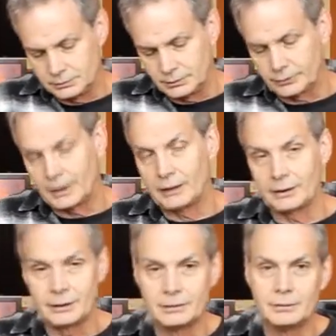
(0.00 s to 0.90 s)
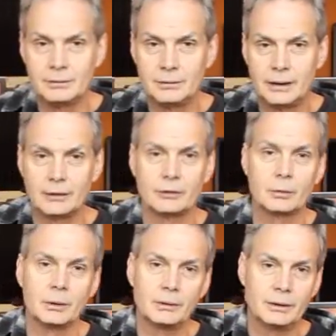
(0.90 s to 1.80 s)
sounding
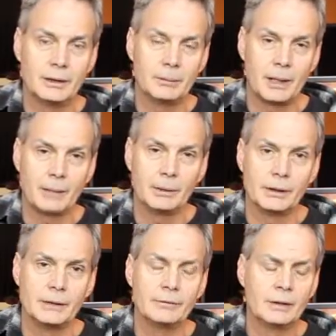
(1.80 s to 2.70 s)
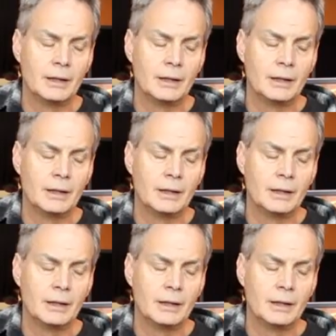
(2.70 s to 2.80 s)
instrument, in my belief.